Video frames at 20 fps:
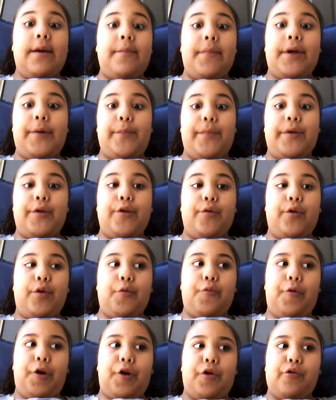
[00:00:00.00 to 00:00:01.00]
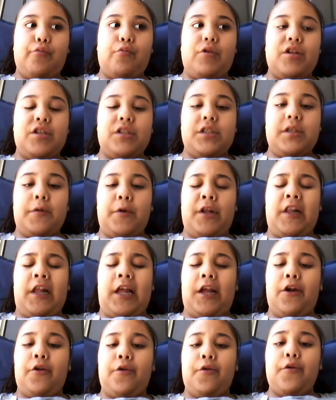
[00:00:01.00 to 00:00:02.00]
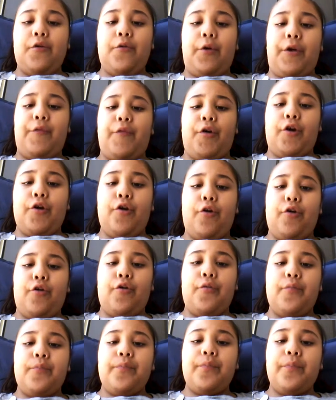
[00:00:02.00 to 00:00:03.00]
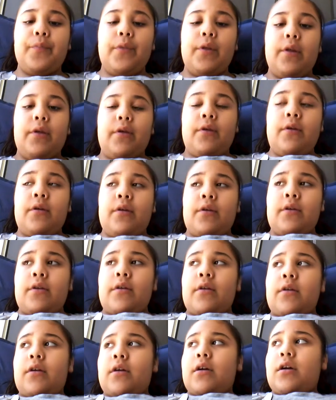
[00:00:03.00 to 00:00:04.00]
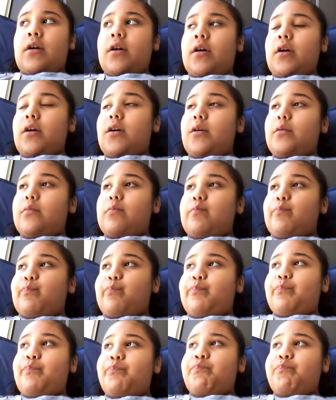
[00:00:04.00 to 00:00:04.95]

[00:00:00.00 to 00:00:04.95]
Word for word: I might be doing Record Wednesday like Graveyard Girl. Um,